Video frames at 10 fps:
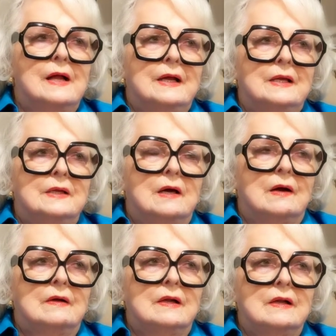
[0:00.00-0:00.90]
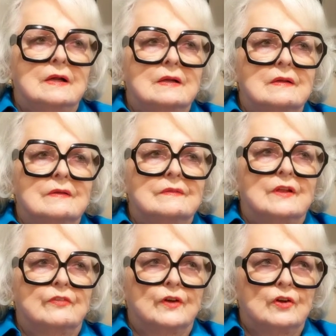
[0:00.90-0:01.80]
And
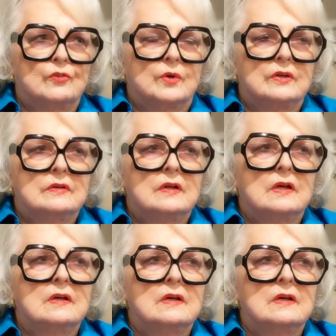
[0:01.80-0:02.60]
the third one,